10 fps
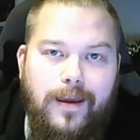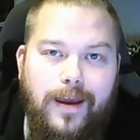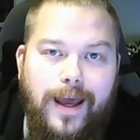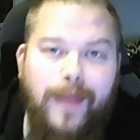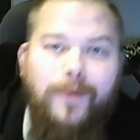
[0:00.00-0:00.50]

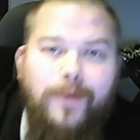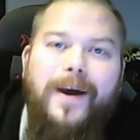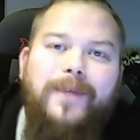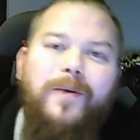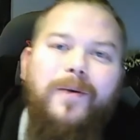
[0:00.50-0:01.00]
Hello
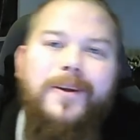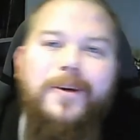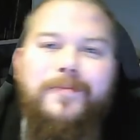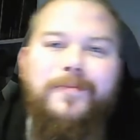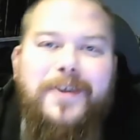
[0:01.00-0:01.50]
and
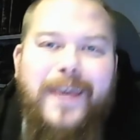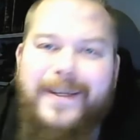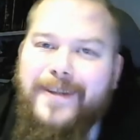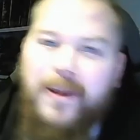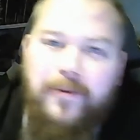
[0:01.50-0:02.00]
welcome to yet
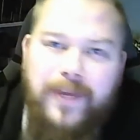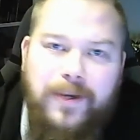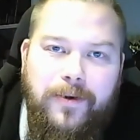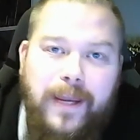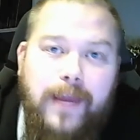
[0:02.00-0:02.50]
another
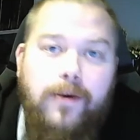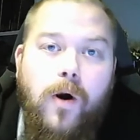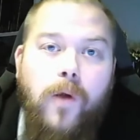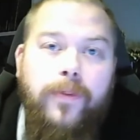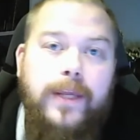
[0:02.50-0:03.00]
video here
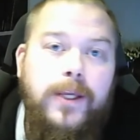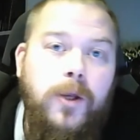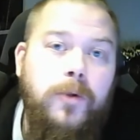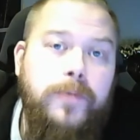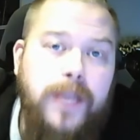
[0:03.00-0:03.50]
on the
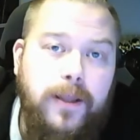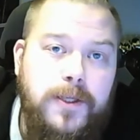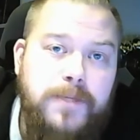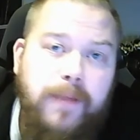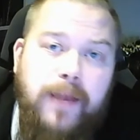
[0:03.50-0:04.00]
YouTube channel
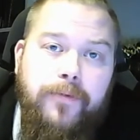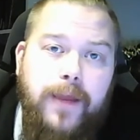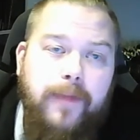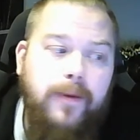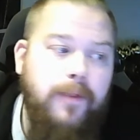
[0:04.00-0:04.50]

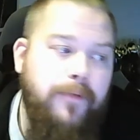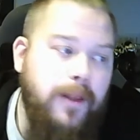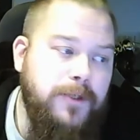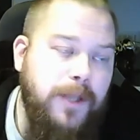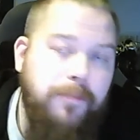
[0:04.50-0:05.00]
Spelföreningen the
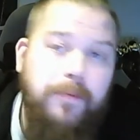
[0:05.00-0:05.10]
Fellowship.